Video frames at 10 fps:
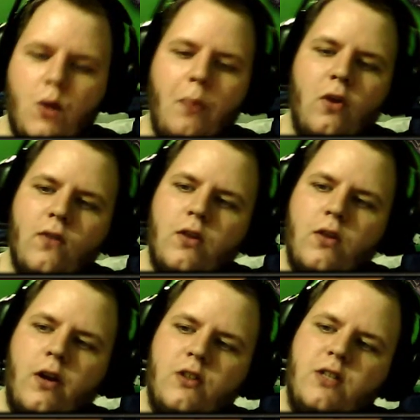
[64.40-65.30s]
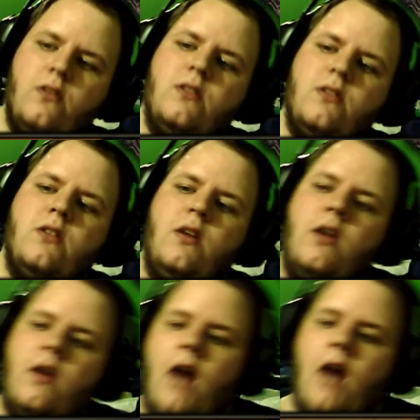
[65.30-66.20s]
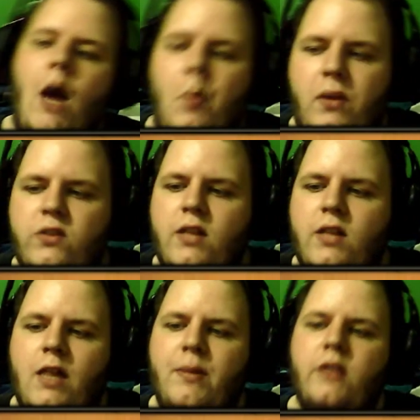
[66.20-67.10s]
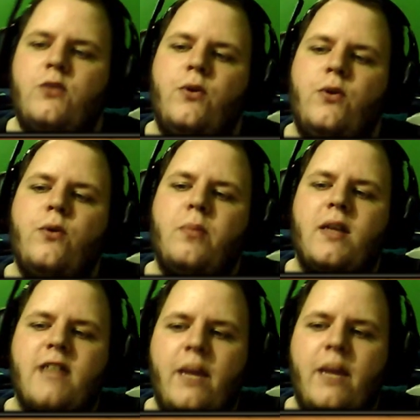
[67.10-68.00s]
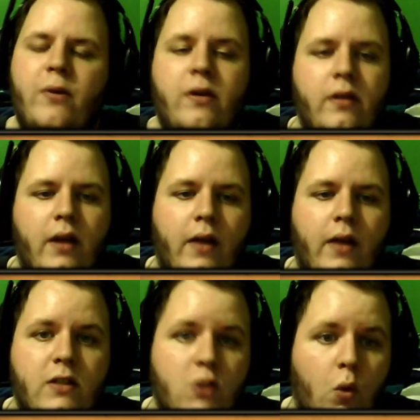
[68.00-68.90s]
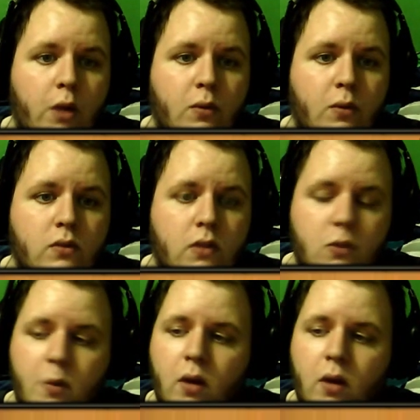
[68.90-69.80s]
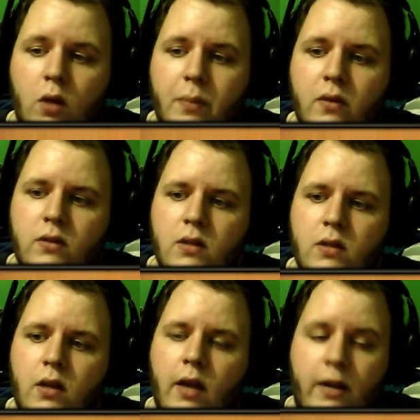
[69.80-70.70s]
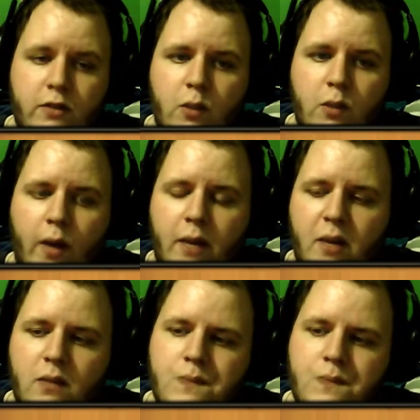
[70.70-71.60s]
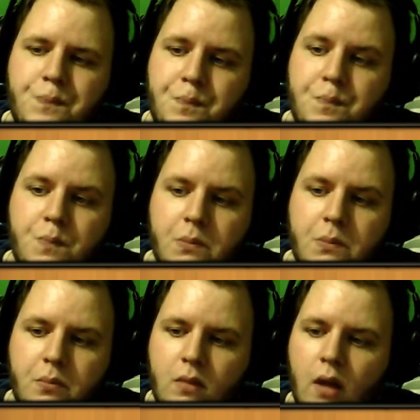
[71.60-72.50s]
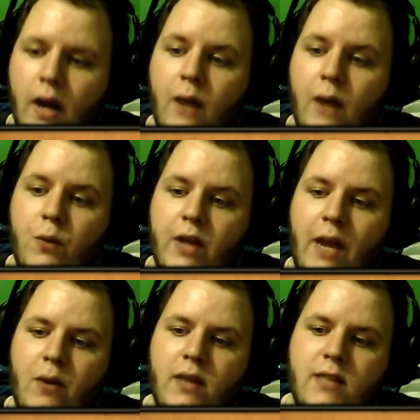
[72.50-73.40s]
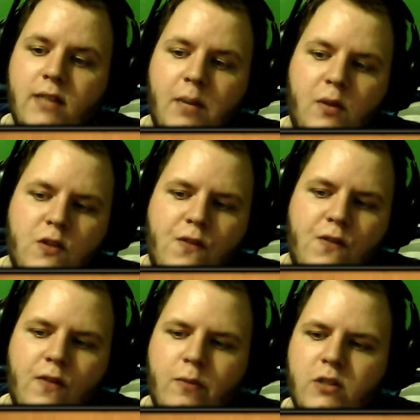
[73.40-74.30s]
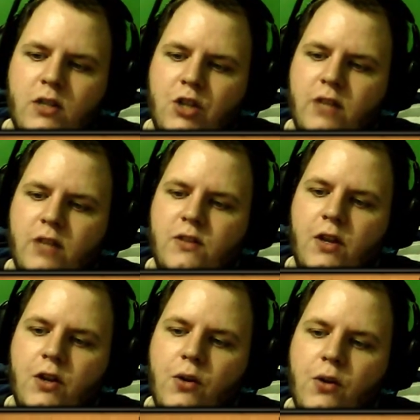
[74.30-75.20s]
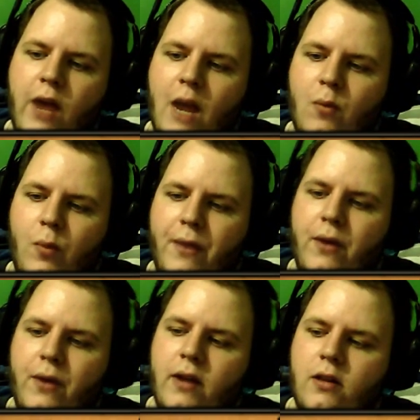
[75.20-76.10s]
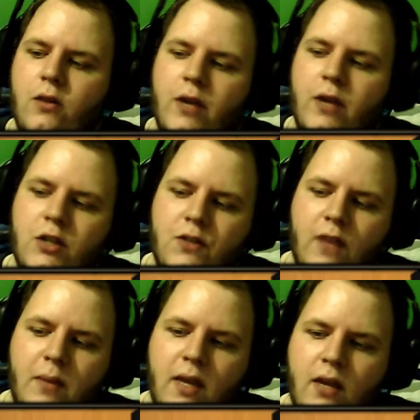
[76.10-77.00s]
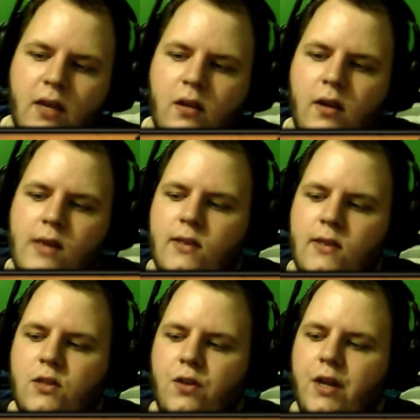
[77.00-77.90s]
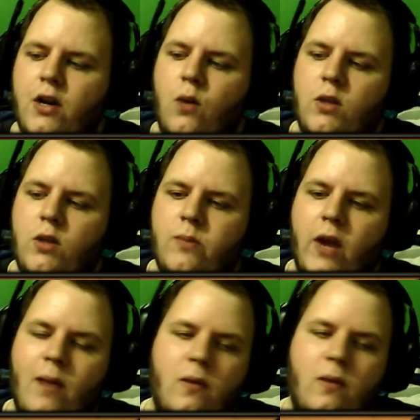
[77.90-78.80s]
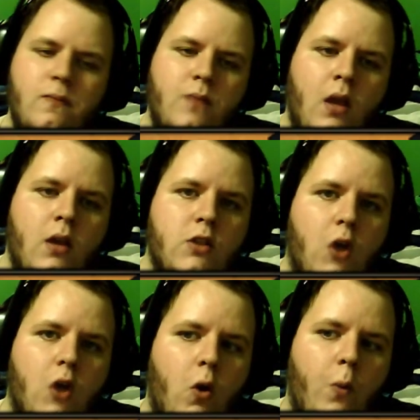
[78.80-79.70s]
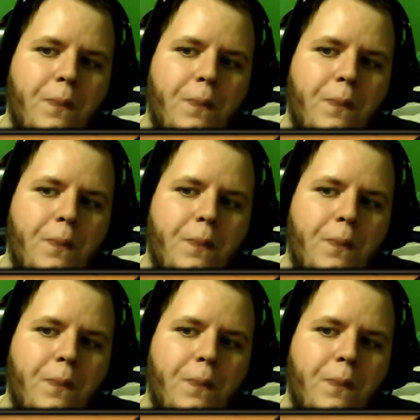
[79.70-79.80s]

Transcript: on over and look at our skills, I will be using the Limitless rune with Blessed Hammer. This is a holy rune, so this will be a holy build, and you'll see why in a minute. When your hammer hits an enemy, there's a 50% chance that a new hammer will be created at the location of the enemy hit. This can only occur once per hammer. So